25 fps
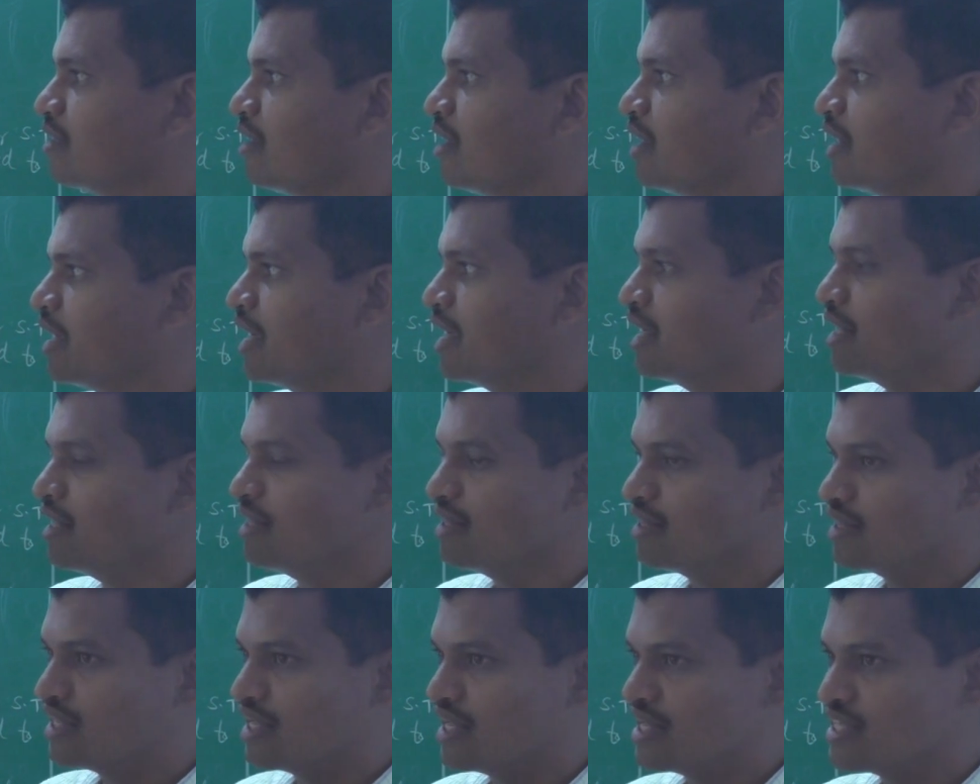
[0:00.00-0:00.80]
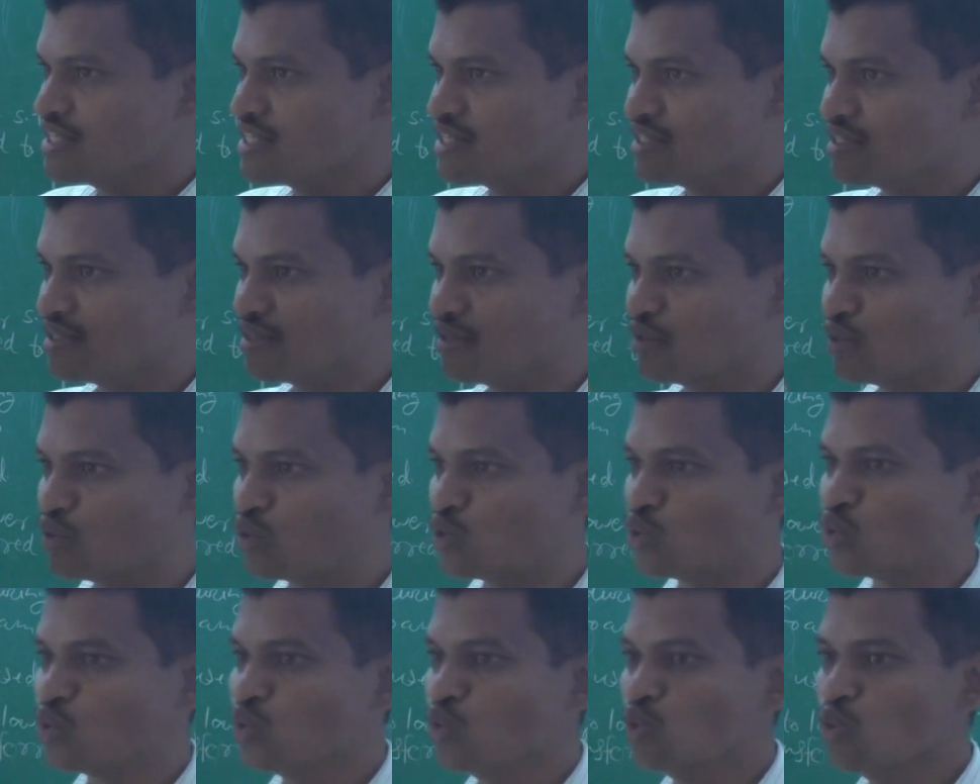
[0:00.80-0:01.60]
again there is a
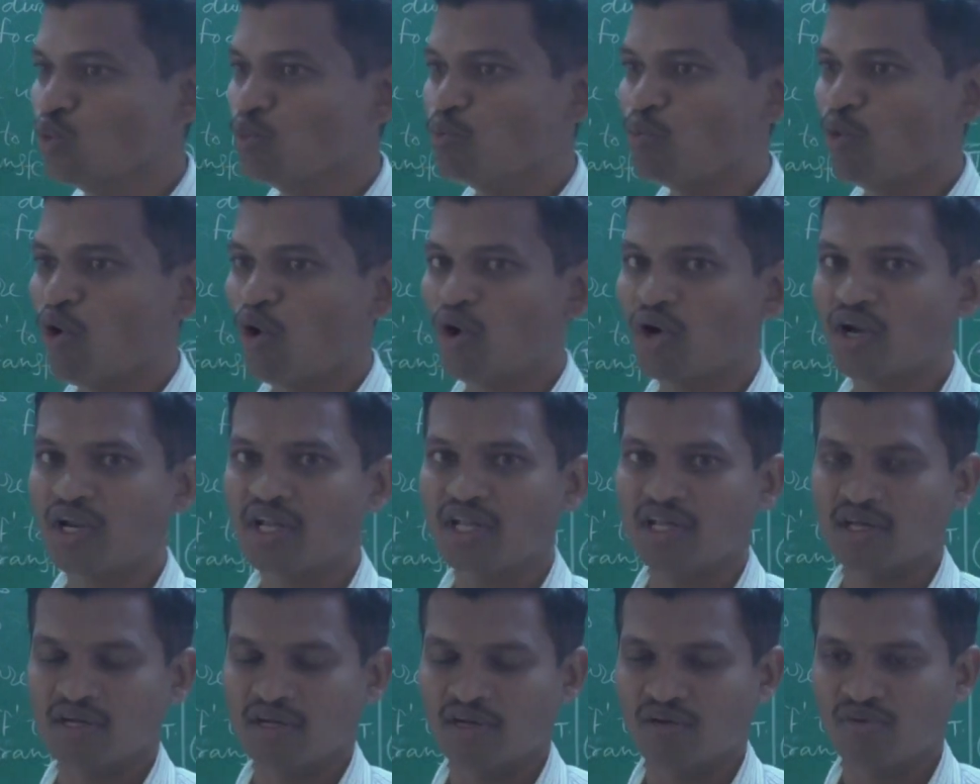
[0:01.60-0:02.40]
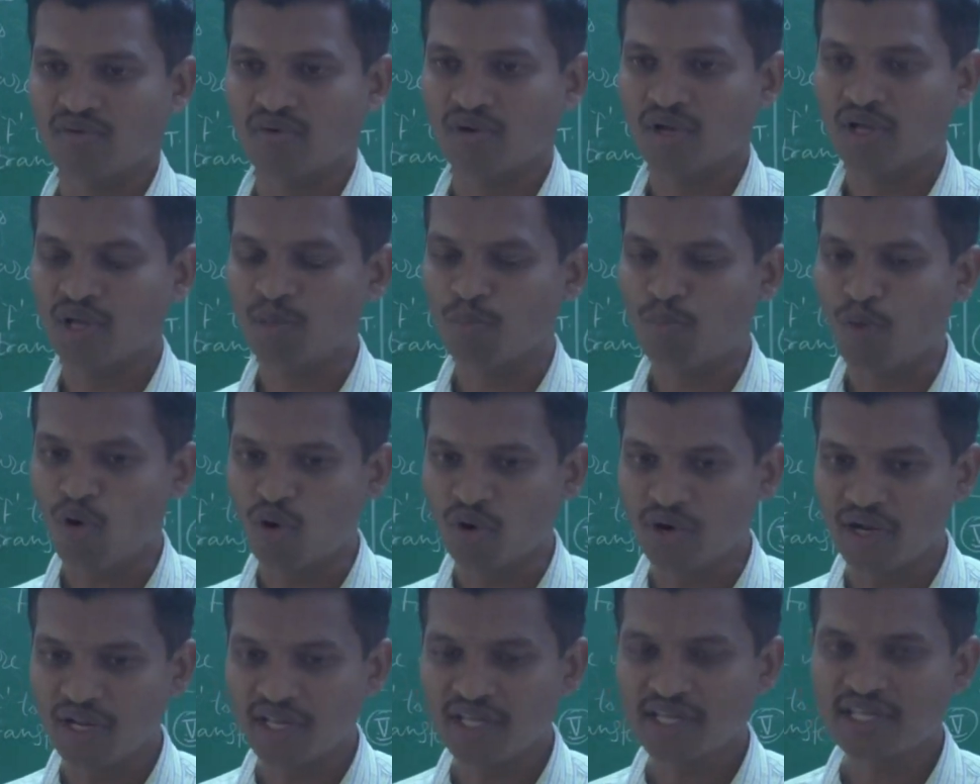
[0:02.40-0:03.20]

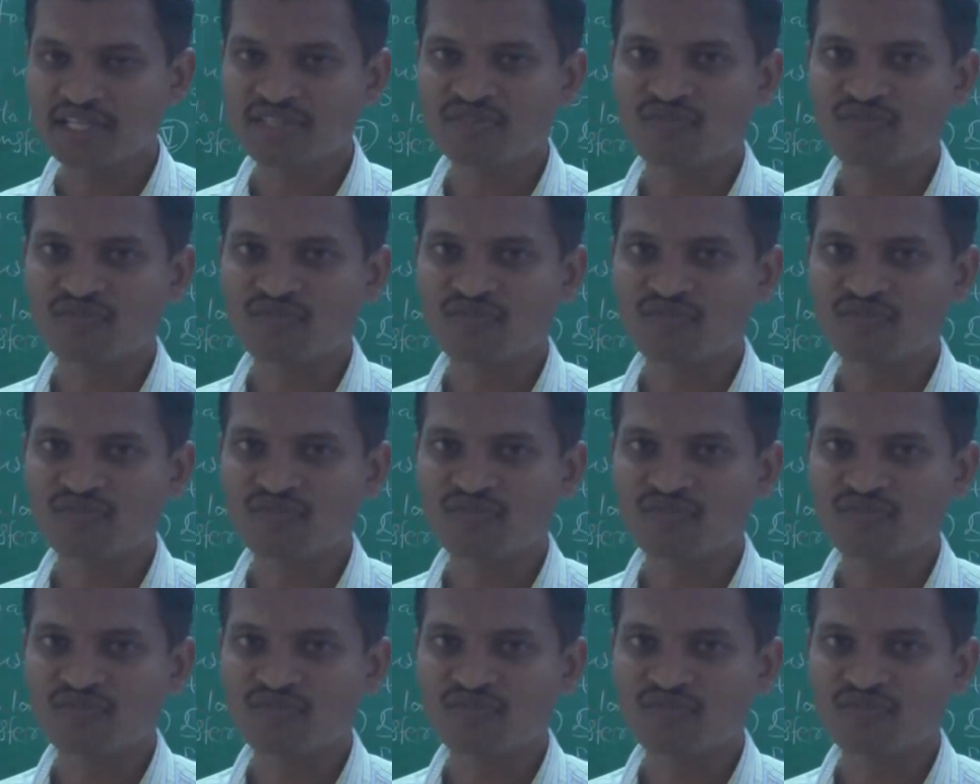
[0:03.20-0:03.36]
boundary